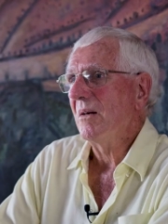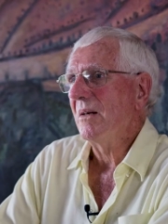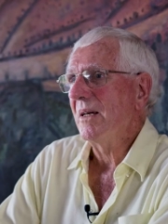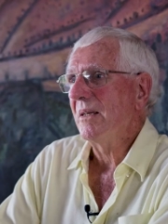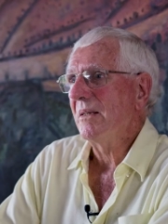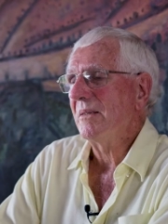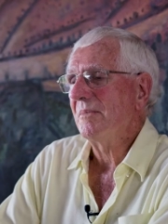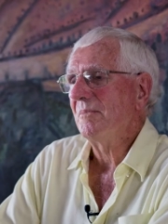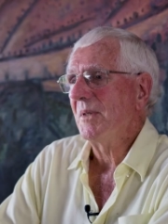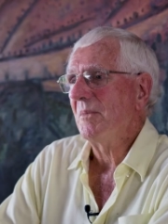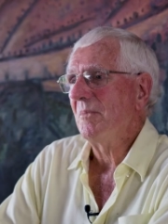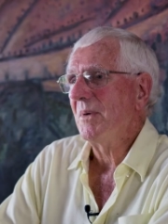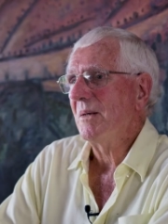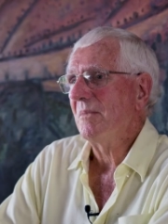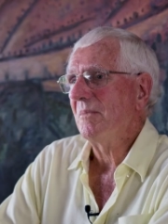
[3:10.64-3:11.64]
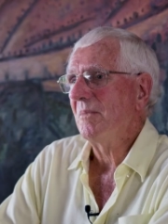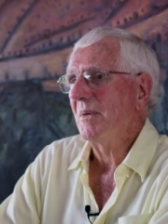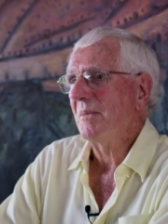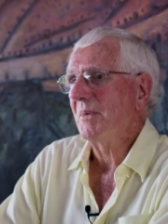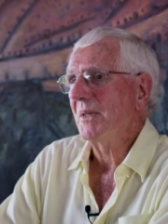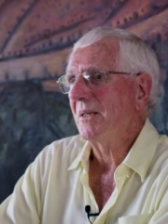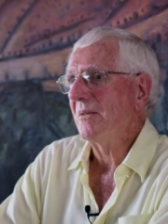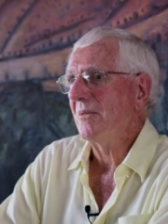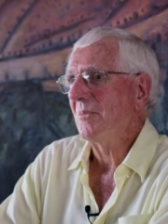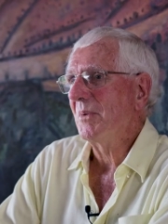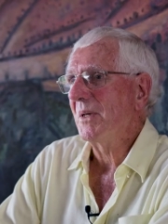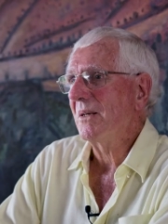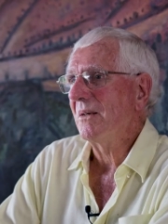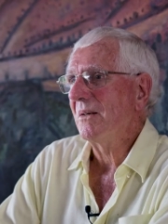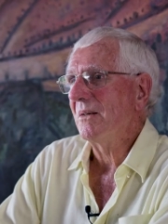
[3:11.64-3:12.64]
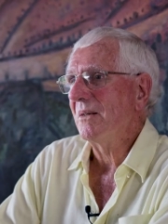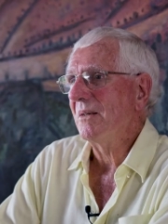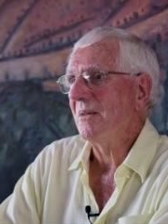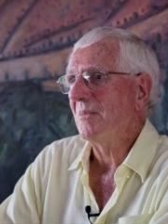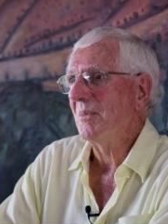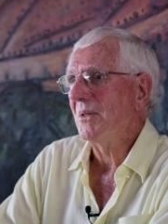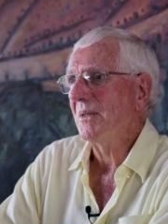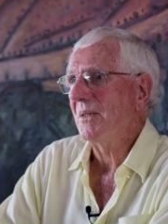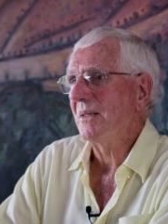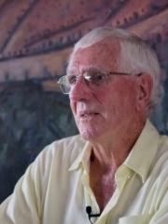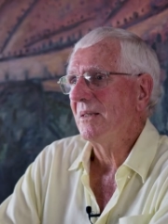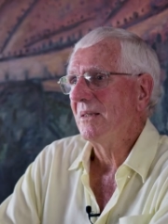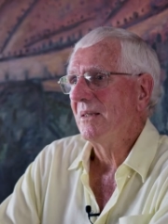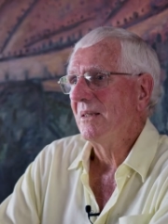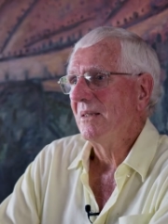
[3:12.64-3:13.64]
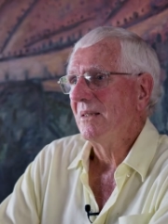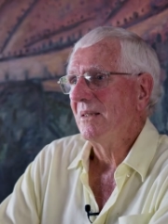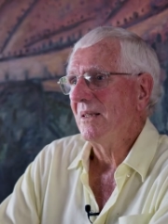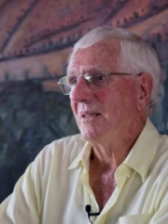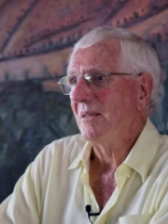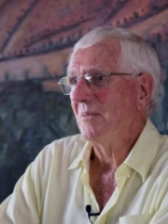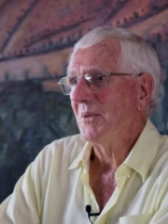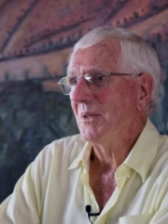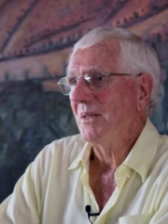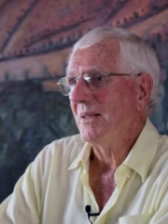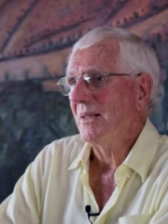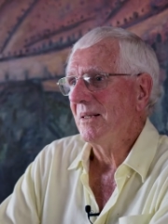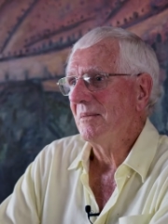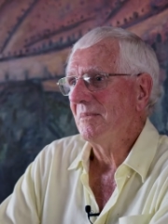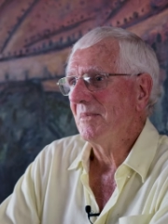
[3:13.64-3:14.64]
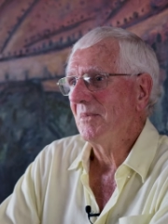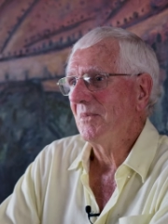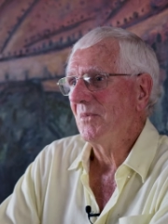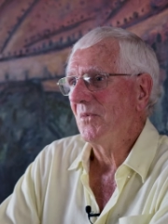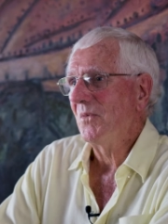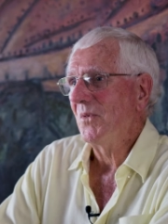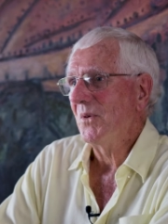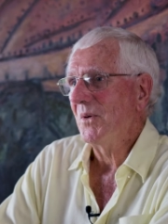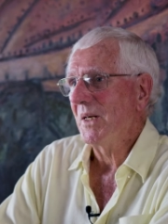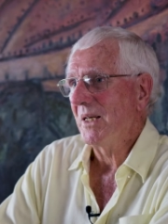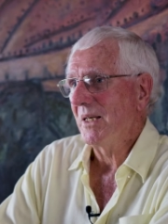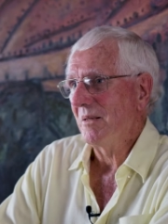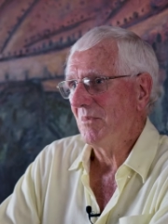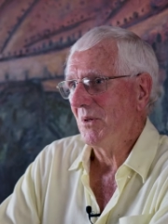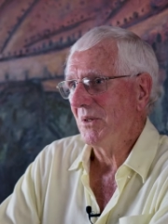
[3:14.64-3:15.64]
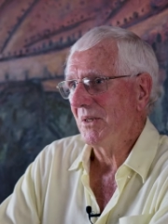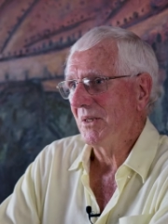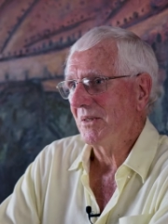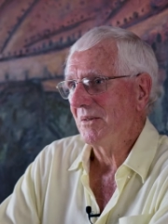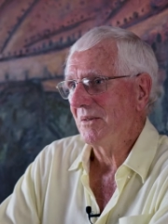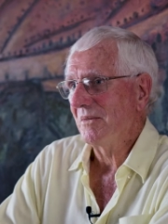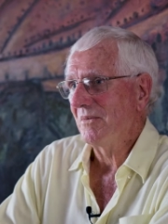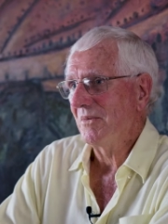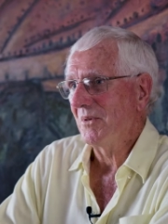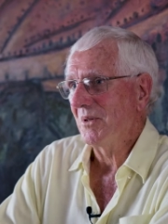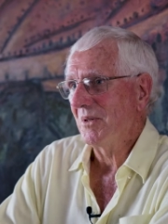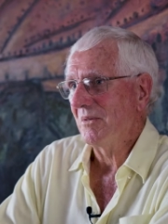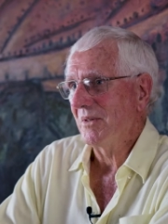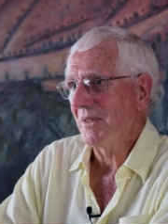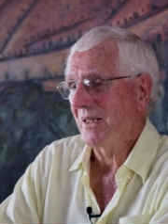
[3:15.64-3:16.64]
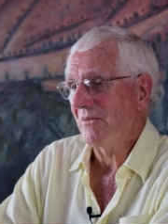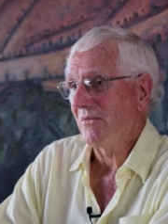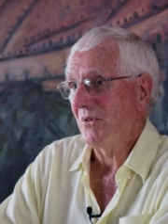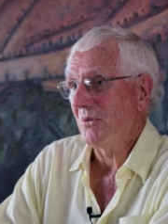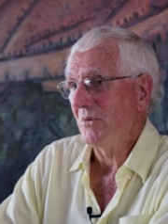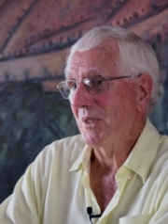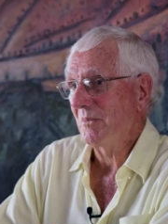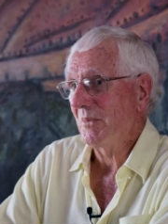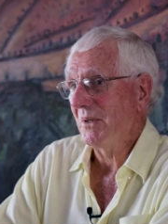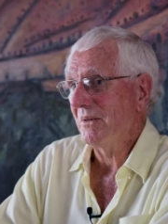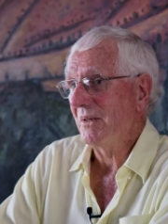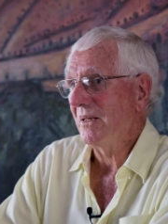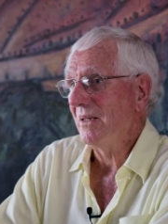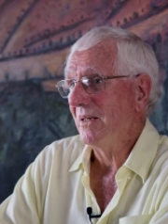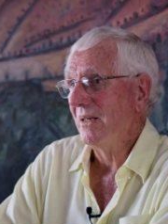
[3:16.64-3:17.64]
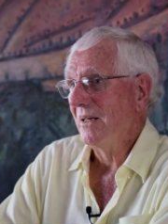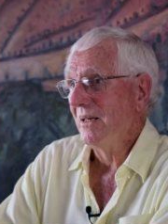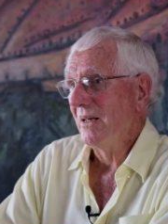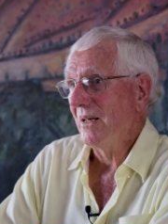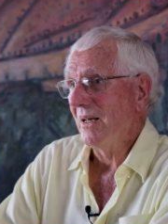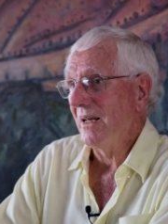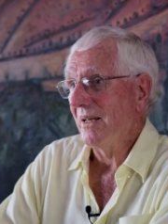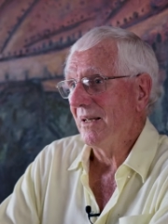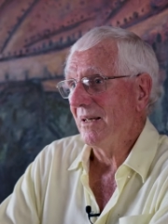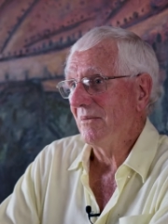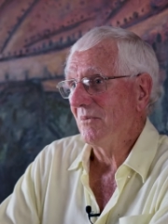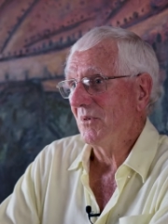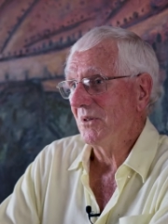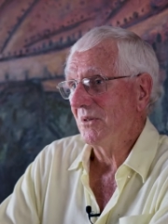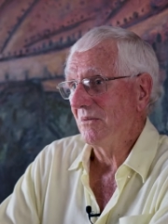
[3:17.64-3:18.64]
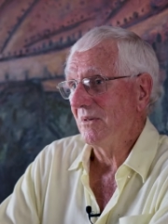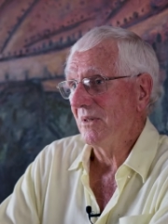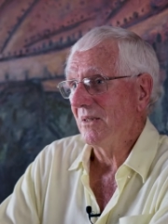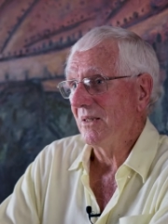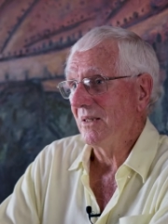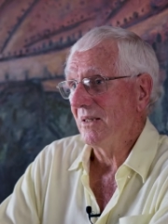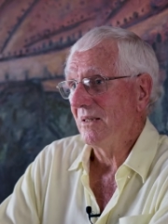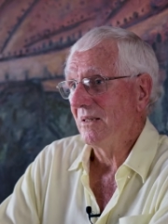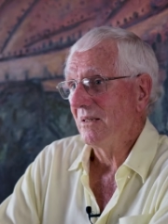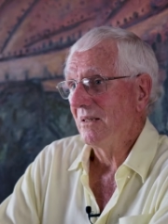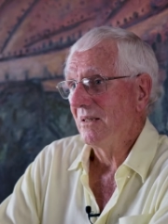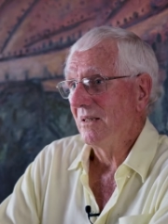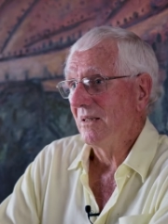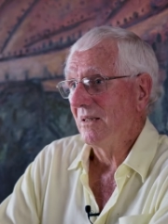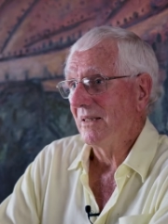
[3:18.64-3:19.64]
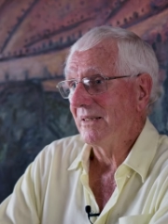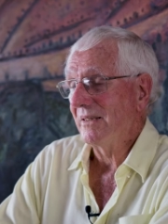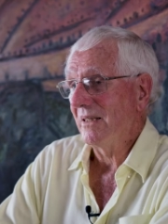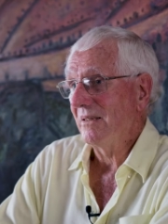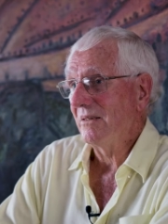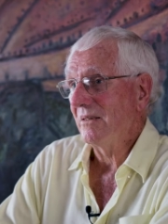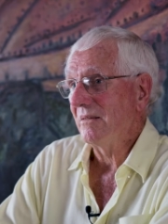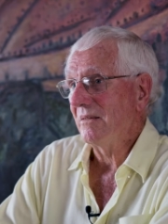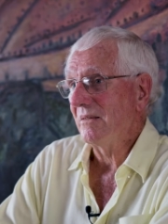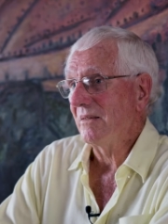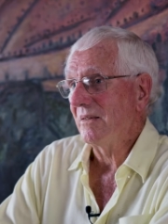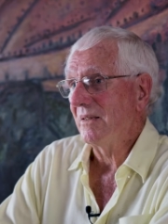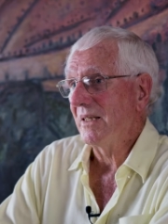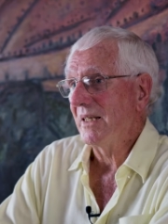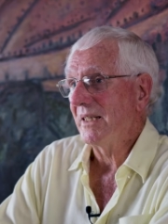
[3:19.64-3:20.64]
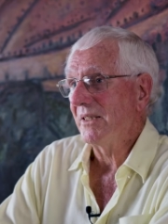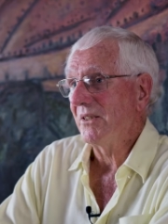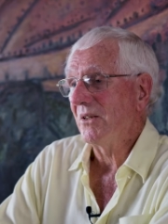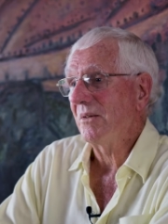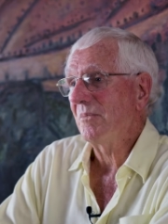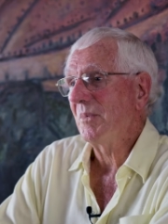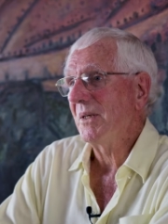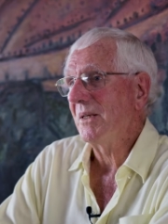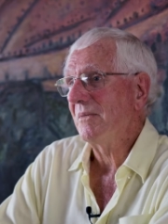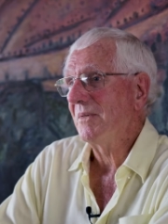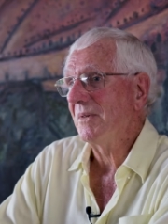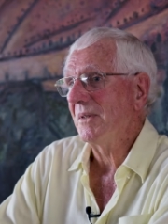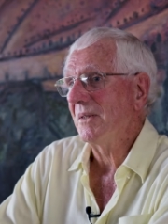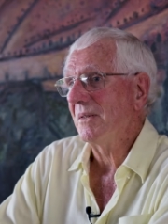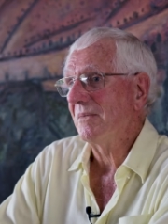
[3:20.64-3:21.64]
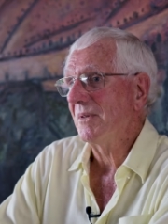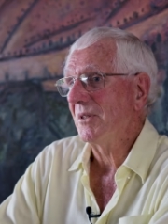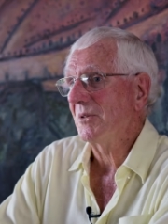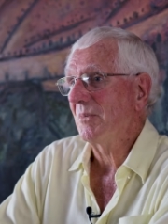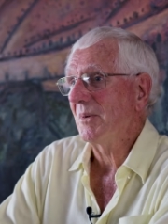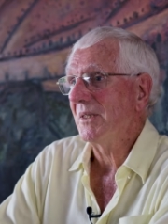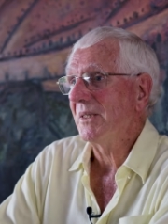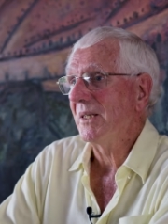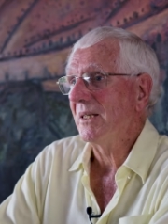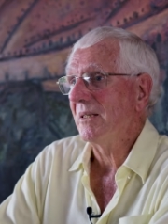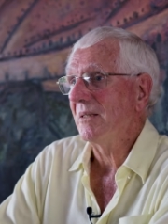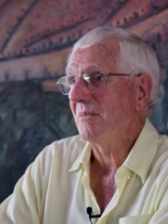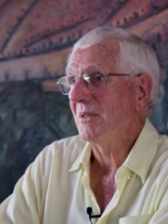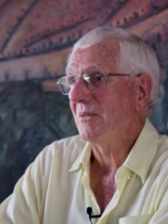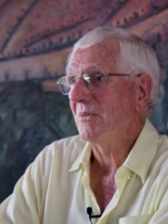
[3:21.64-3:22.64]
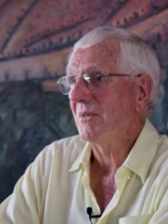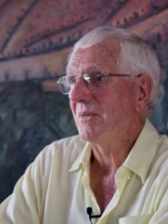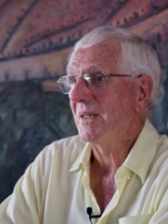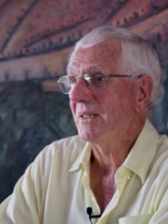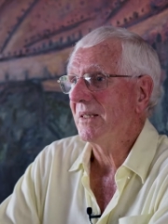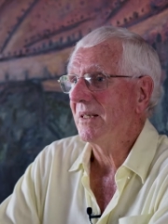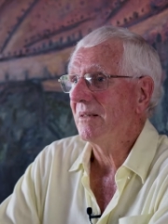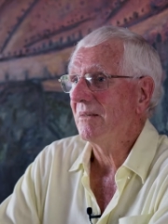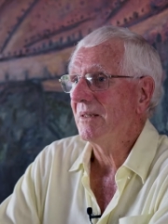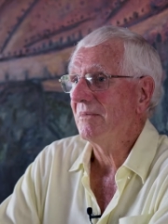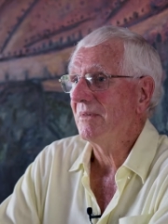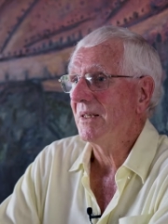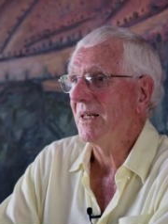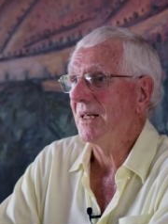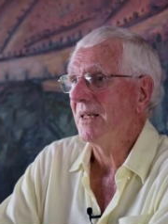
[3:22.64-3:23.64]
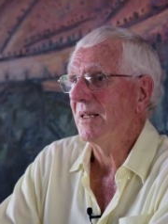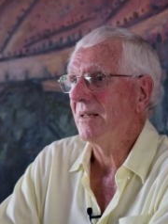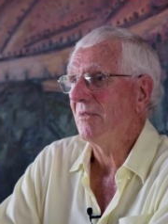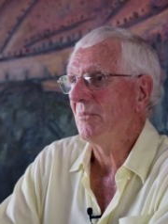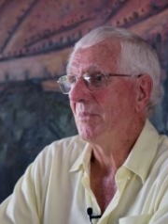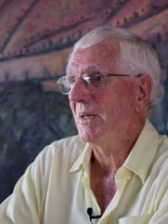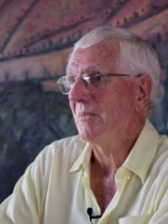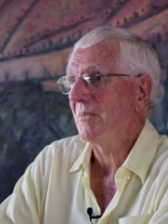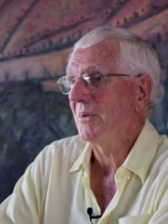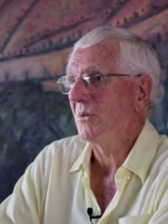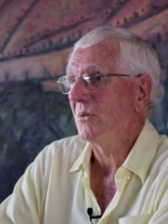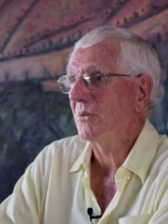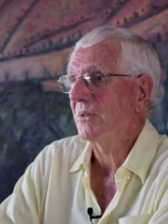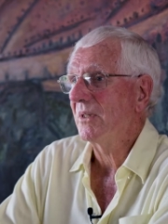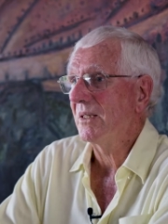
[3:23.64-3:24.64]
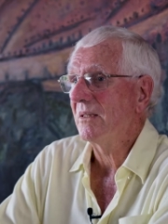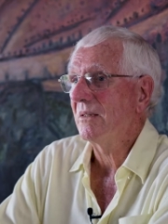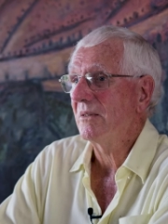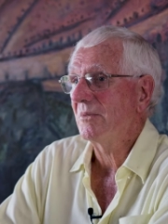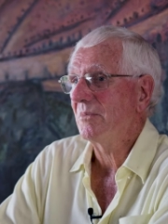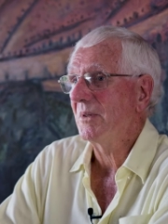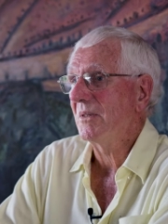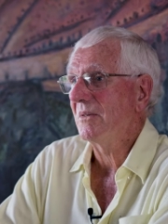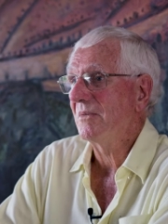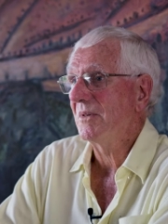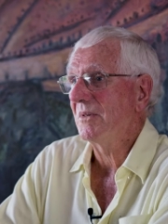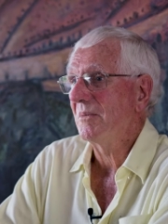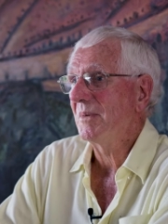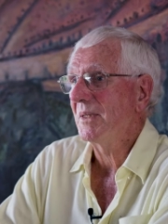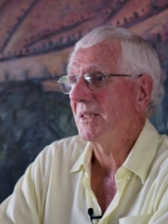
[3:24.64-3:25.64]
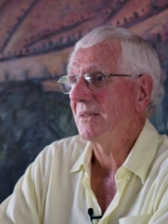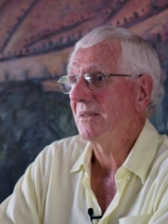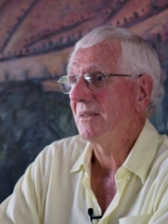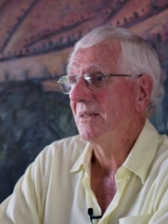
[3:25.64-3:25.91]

I had a pump pumping into a PICC line into my arm for antibiotics for a 4-week period, and that was really essential. Had it not been for Hospital in the Home, I would have had to go in every day to have a pump or stay in hospital for a month.